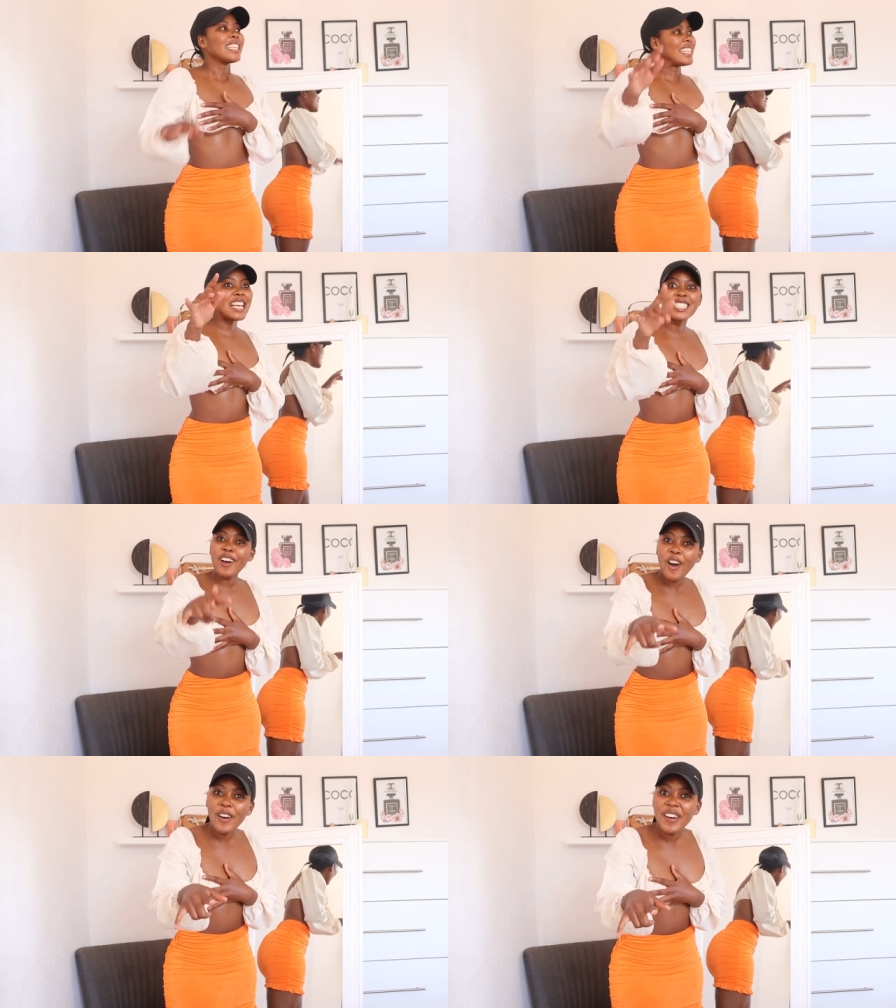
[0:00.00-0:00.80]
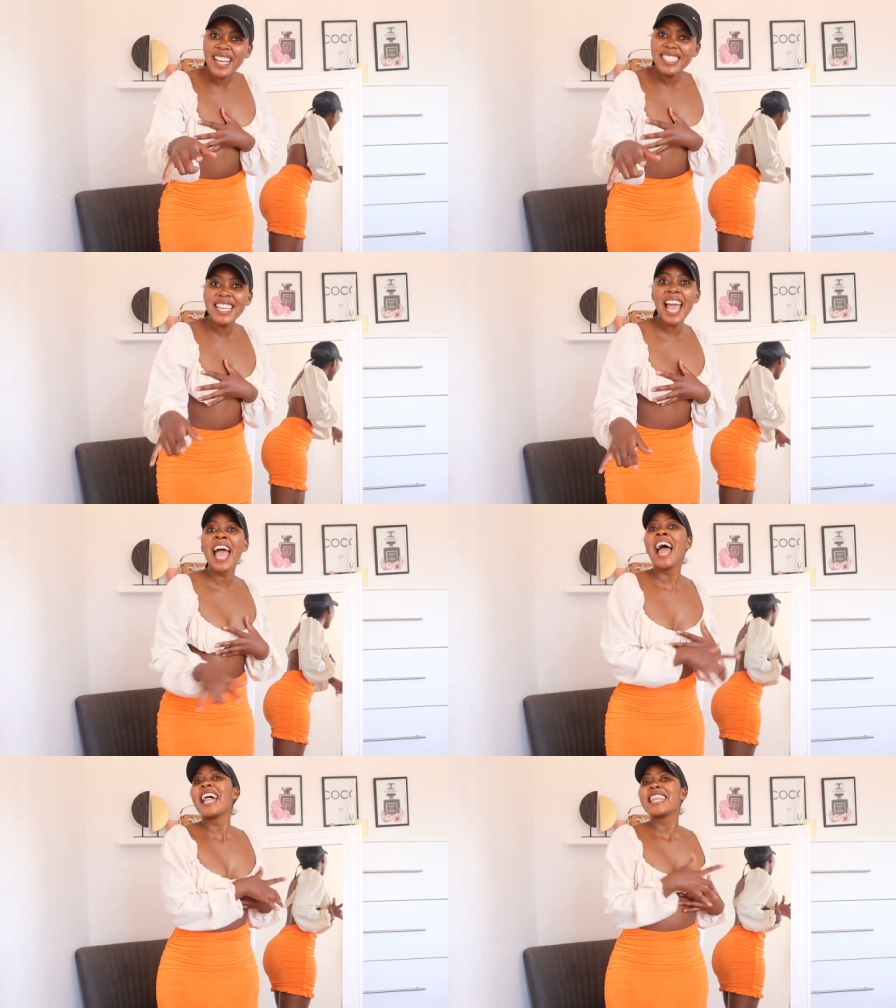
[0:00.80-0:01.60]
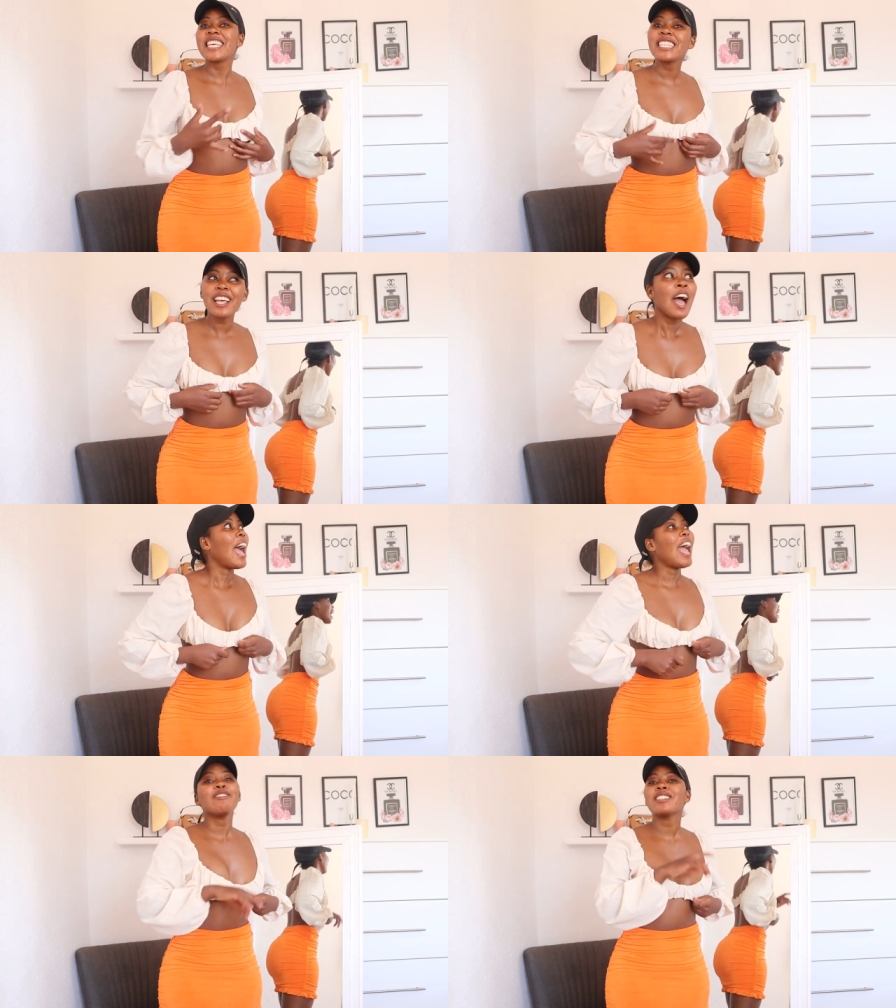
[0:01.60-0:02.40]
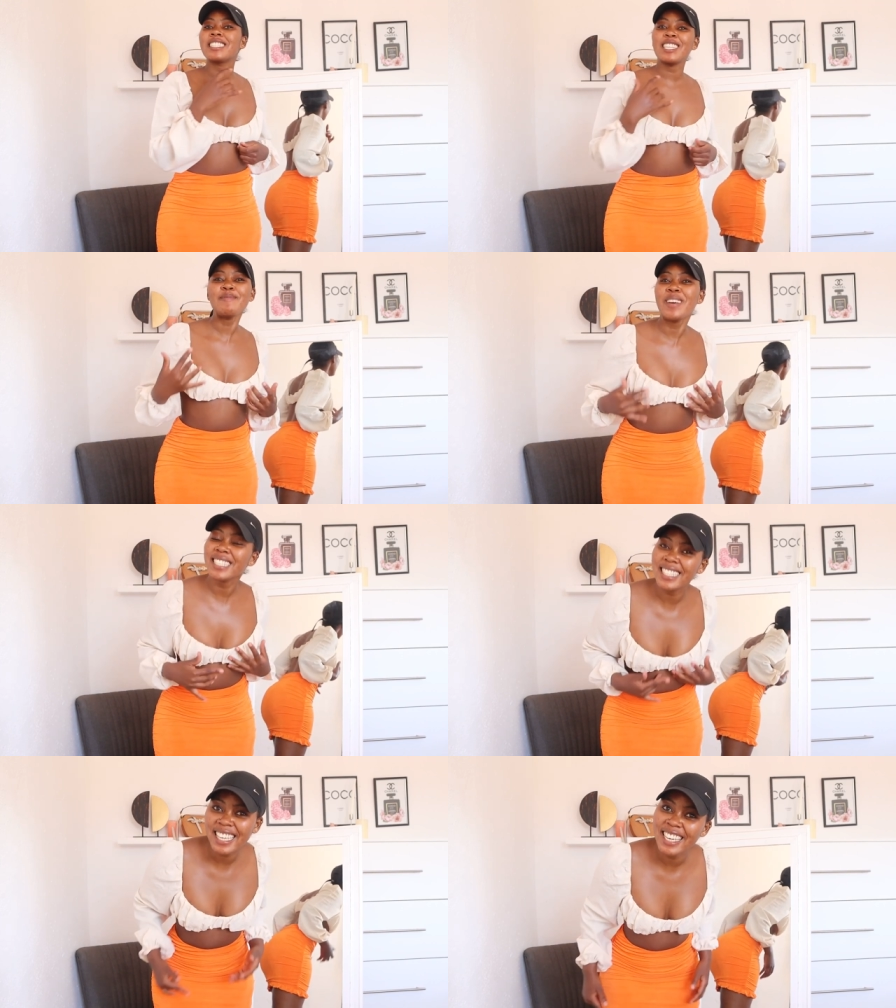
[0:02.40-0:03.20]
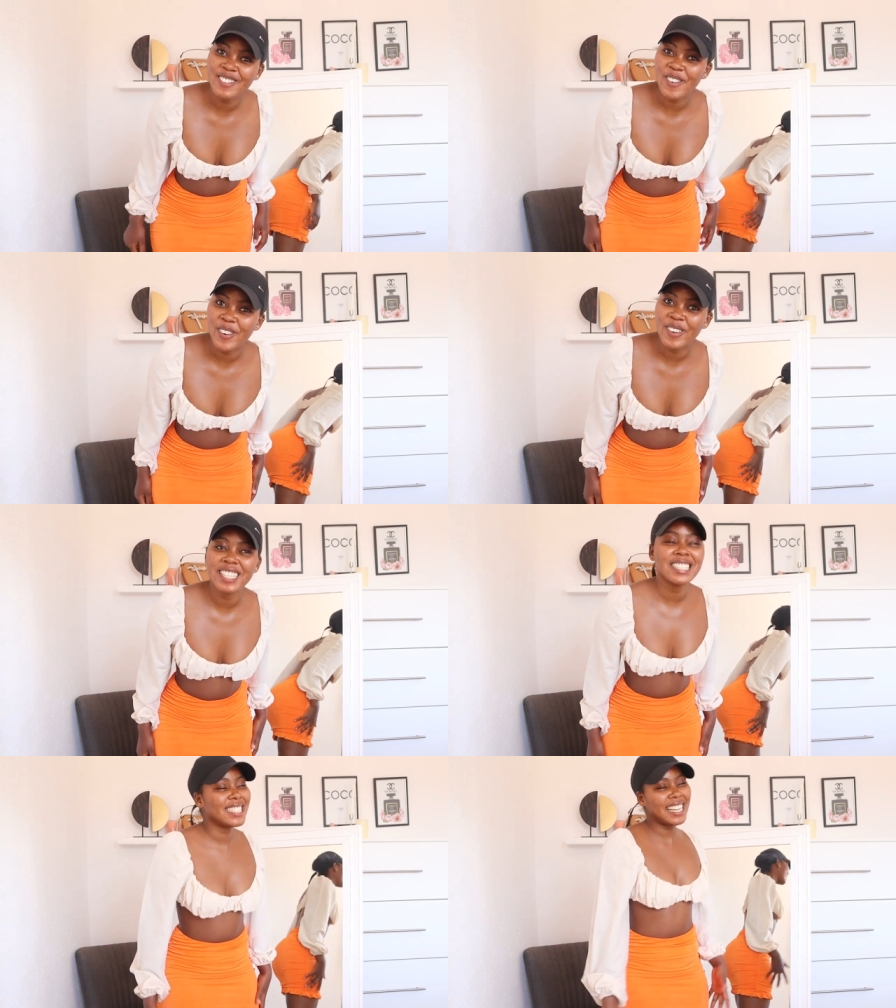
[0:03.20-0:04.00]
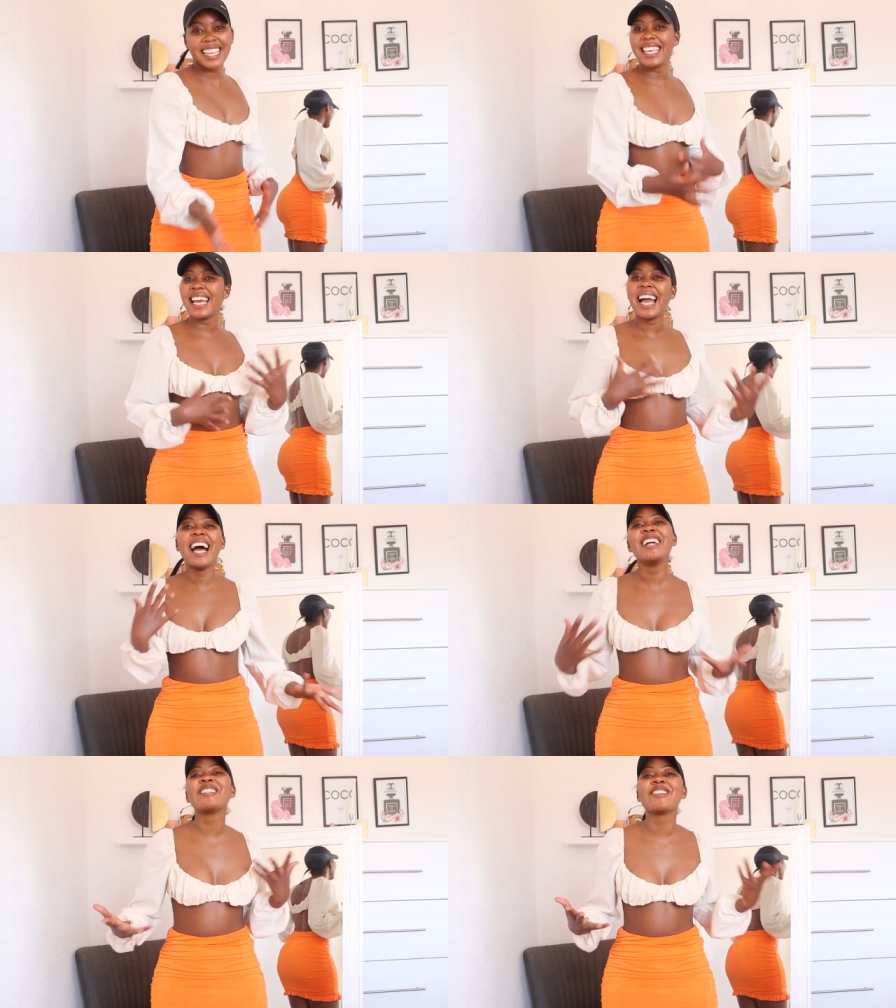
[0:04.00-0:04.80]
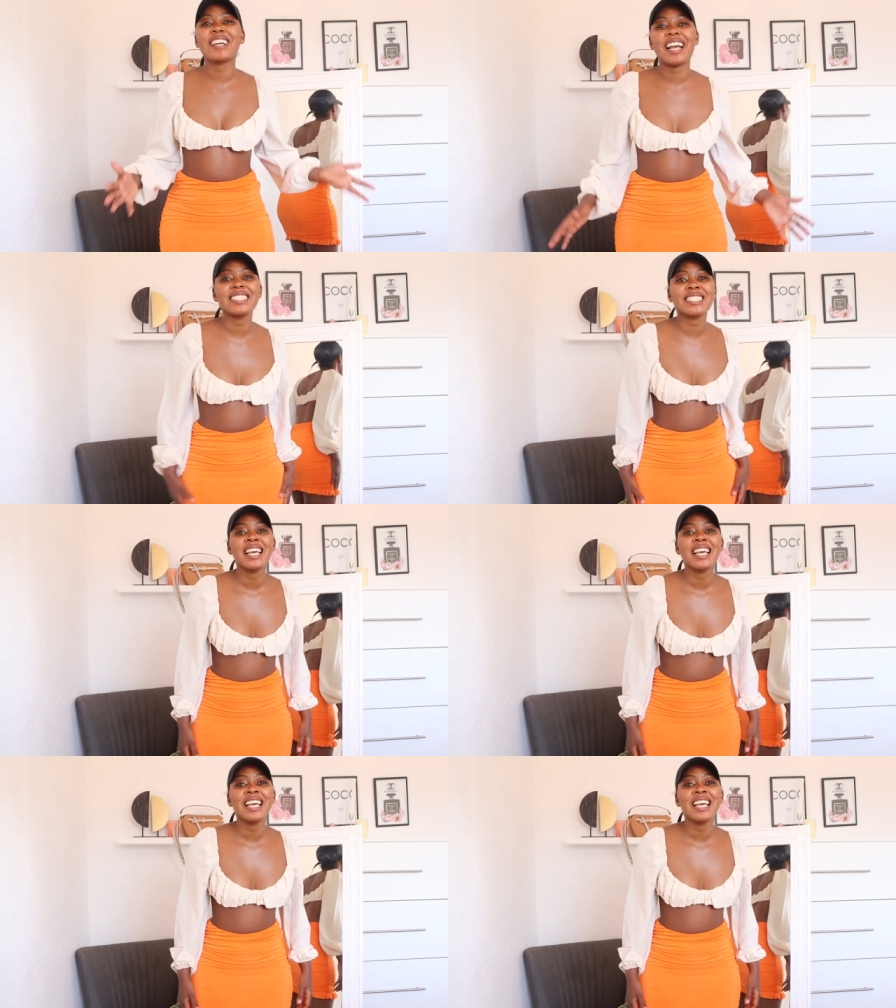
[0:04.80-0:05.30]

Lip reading: This orange, have you seen my skin in orange? Like, I don't know, guys.